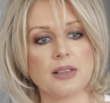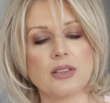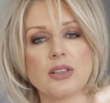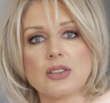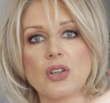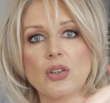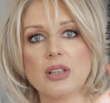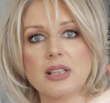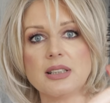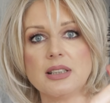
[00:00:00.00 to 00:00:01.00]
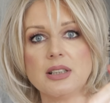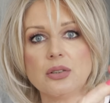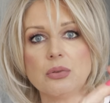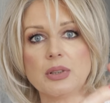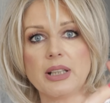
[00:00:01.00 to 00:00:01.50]
So it's got this
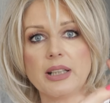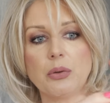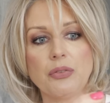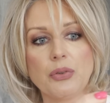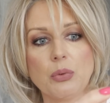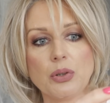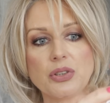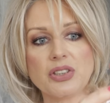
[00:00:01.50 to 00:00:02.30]
little click. If you want